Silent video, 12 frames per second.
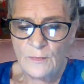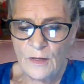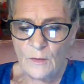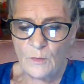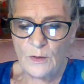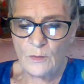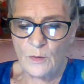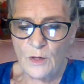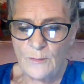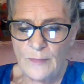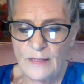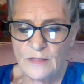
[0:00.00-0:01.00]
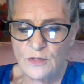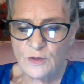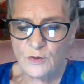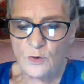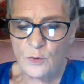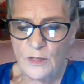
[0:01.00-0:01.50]
But we were a bit
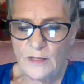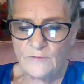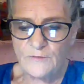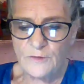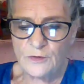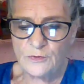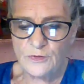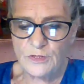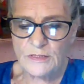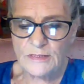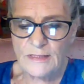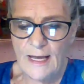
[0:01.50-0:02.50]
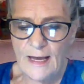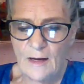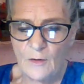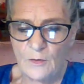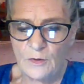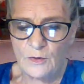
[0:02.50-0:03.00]
too quick for you just
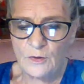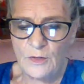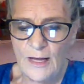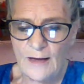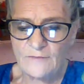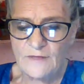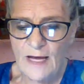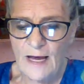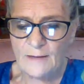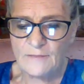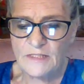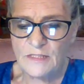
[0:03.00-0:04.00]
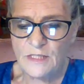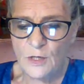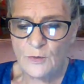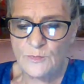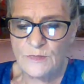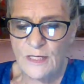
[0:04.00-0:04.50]
now. You'd have time to
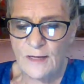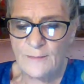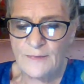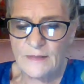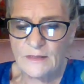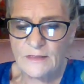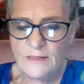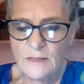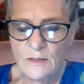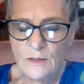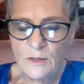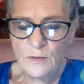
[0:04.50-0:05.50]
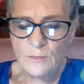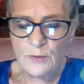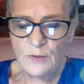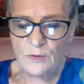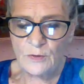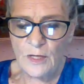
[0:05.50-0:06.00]
dope Tuppence,
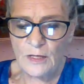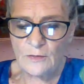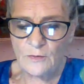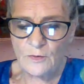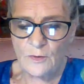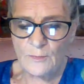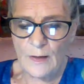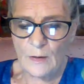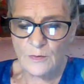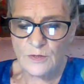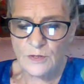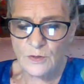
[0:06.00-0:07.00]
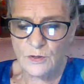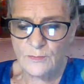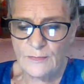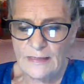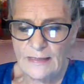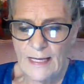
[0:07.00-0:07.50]
put her under the bolster
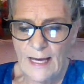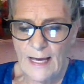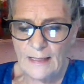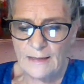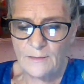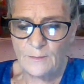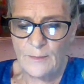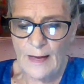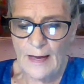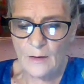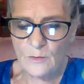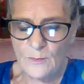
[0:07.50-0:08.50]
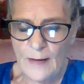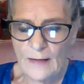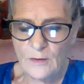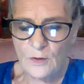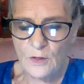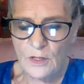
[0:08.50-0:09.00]
and be gagged and bound by
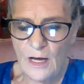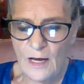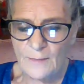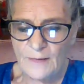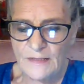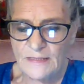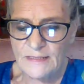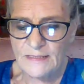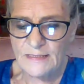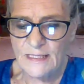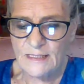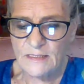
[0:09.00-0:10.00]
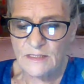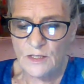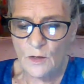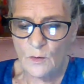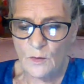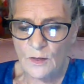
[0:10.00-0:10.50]
your accomplices next
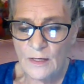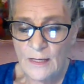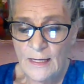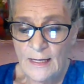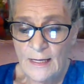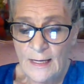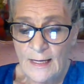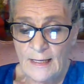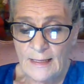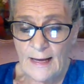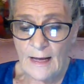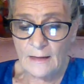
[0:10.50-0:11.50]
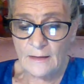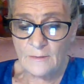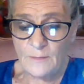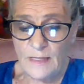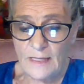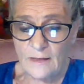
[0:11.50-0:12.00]
door. And I'll
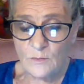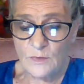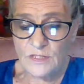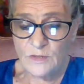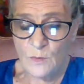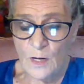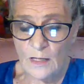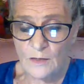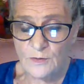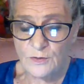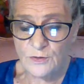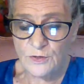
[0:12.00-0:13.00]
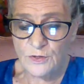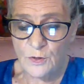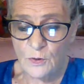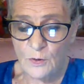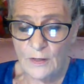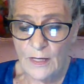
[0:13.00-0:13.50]
admit we swallowed your
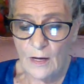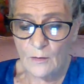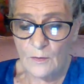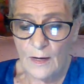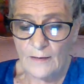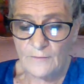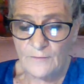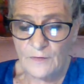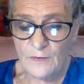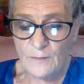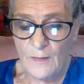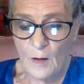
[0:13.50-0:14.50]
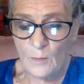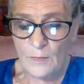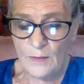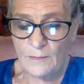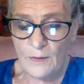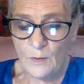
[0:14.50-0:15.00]
story all right for the
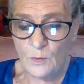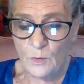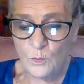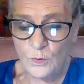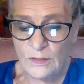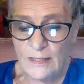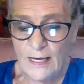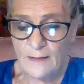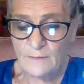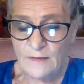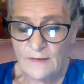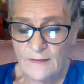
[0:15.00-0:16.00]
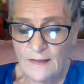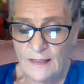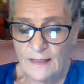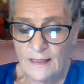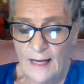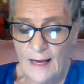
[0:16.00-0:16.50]
moment, but when one came to
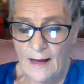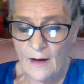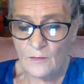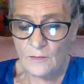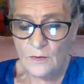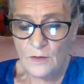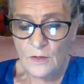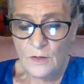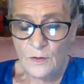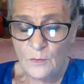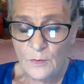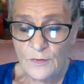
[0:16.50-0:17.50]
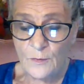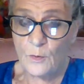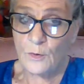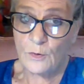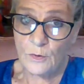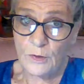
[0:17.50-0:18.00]
think it out, with
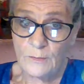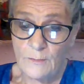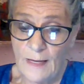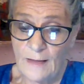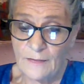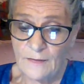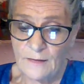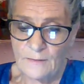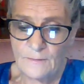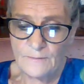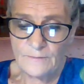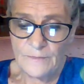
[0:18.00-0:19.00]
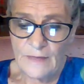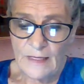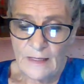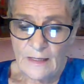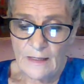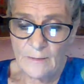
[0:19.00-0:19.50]
order and method,
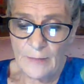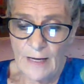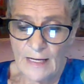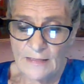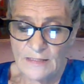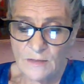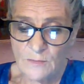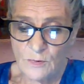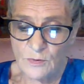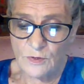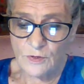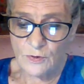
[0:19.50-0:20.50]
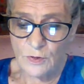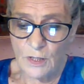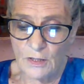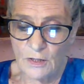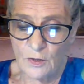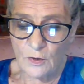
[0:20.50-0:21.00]
impossible to
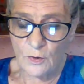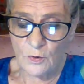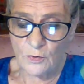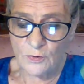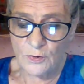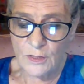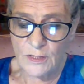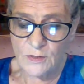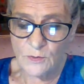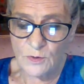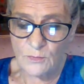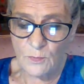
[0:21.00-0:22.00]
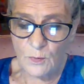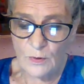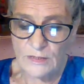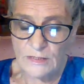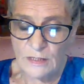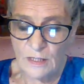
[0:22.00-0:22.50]
drug a girl, dress her in
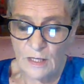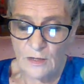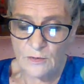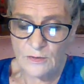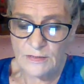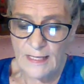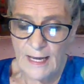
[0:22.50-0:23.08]
boy's clothes,